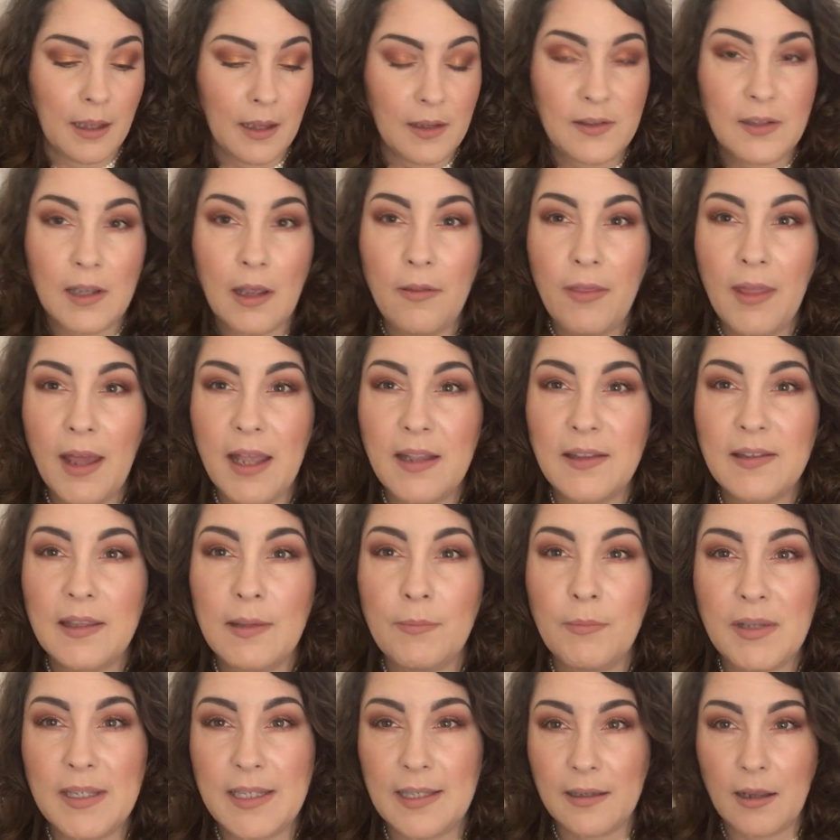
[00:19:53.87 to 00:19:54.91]
So that's the
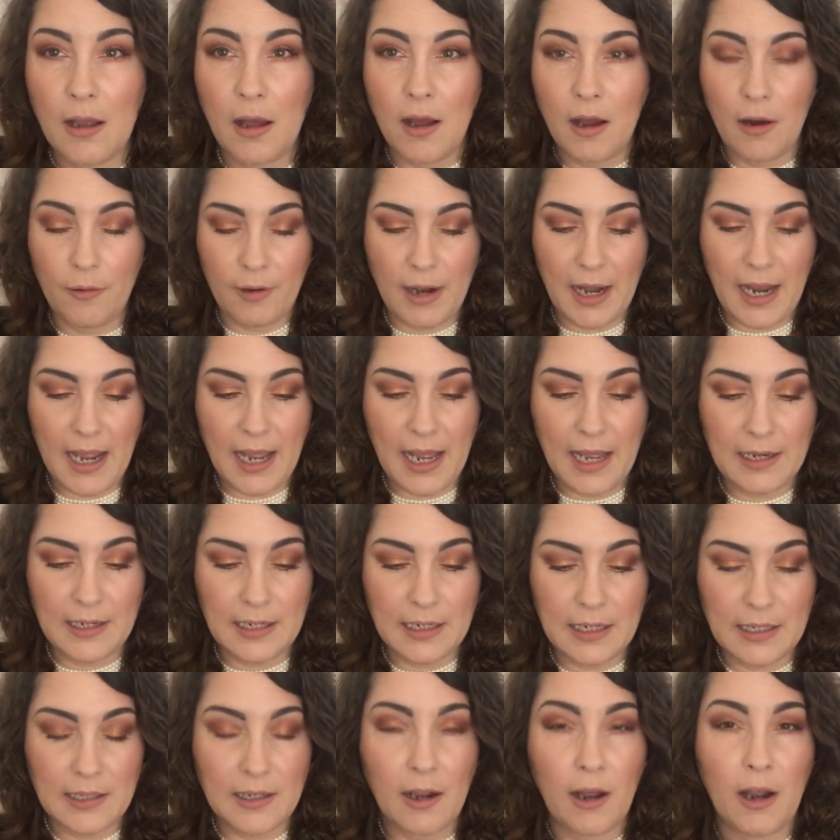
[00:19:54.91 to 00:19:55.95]
mascara
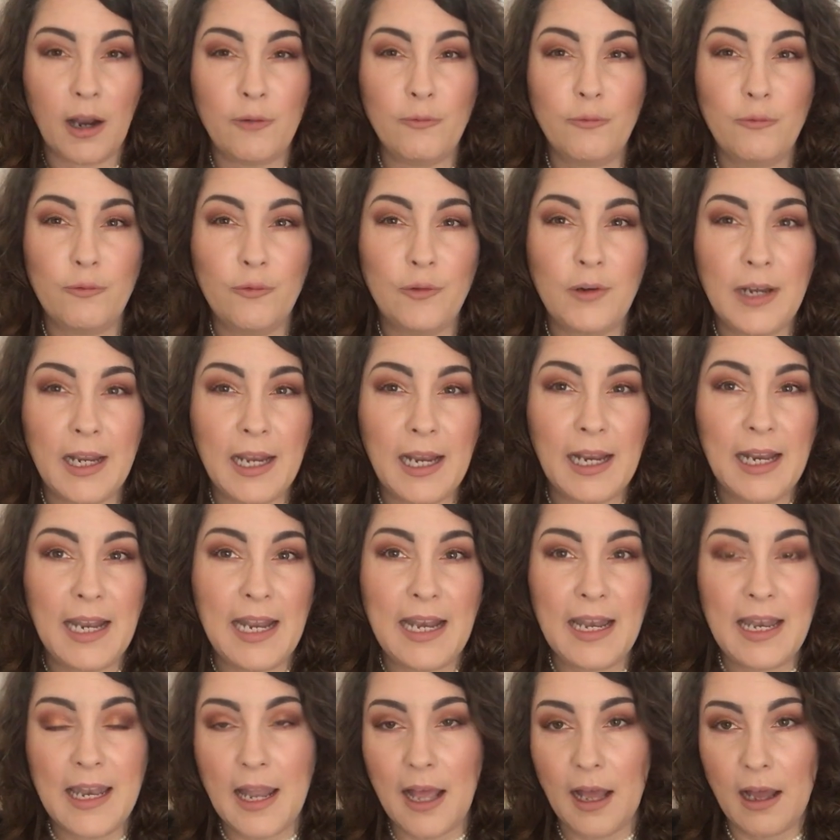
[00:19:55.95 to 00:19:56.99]
added. I
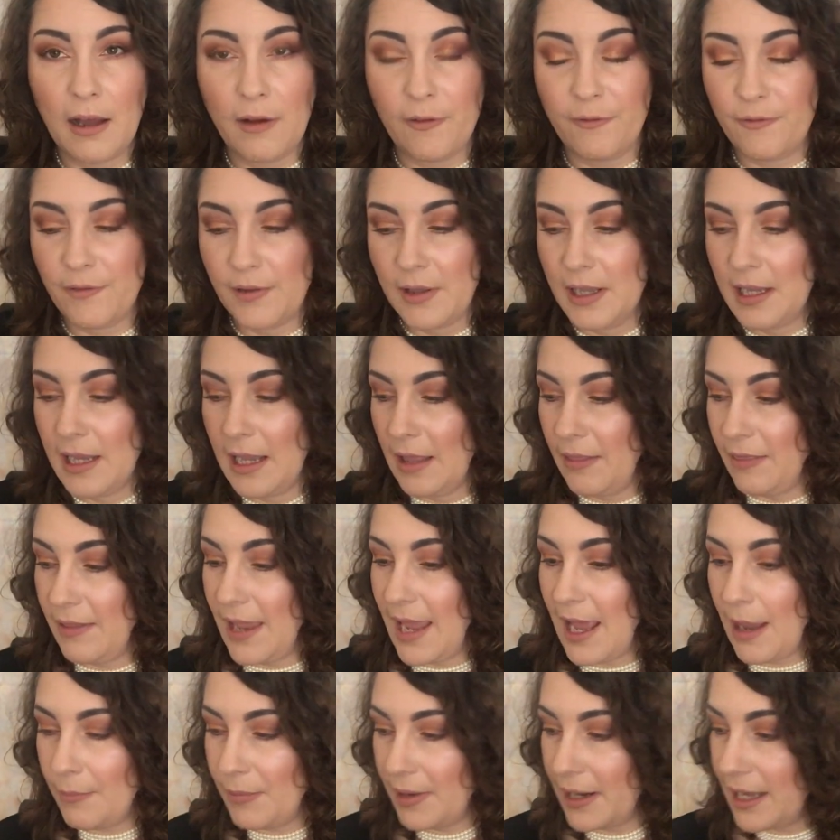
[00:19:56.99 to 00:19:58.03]
really love the
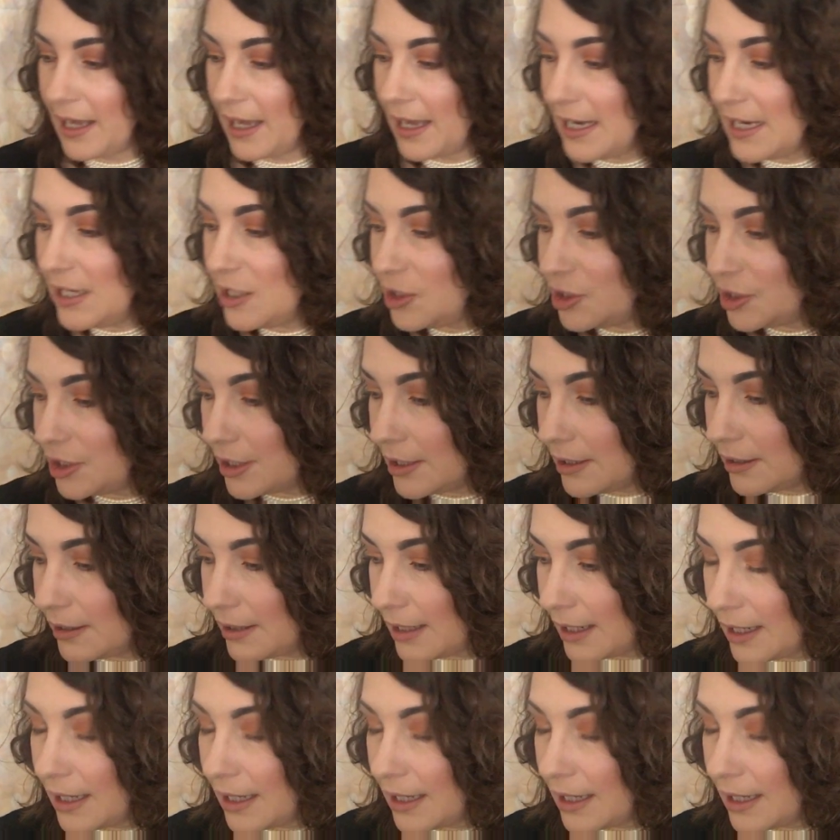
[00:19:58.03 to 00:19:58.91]
application,